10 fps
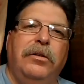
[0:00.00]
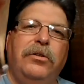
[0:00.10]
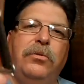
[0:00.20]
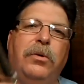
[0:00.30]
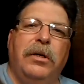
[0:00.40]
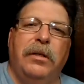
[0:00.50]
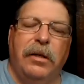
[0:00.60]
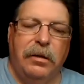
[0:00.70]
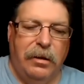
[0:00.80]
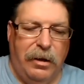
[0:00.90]
and this is
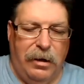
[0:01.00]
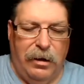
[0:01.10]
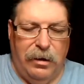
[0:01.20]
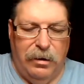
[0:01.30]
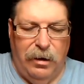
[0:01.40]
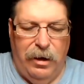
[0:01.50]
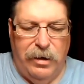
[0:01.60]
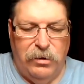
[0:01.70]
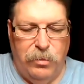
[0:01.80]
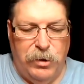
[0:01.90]
one that
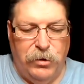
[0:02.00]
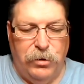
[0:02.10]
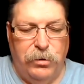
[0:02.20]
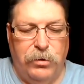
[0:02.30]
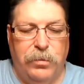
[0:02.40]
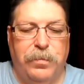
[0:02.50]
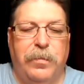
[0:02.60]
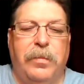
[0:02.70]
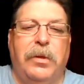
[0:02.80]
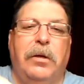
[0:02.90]
had some issues.